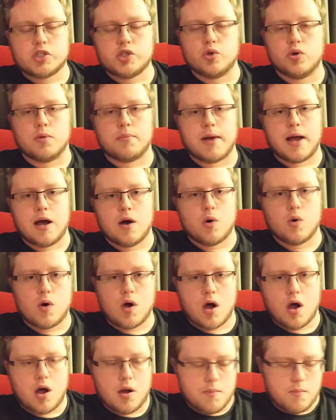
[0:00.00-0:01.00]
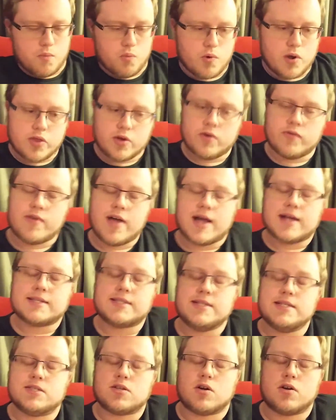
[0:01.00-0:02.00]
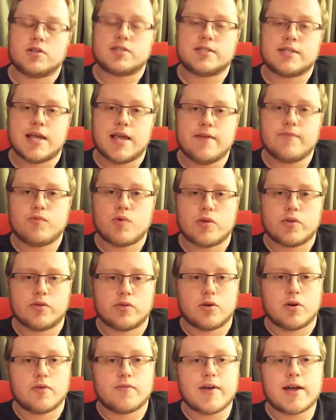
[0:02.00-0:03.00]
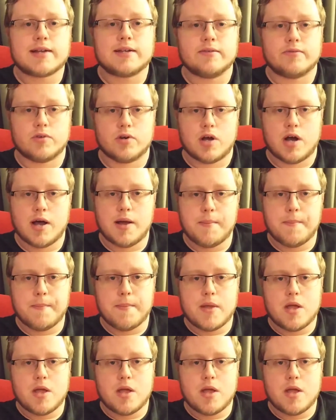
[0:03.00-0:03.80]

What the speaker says: to about whether vaccines are safe, whether they're effective or not.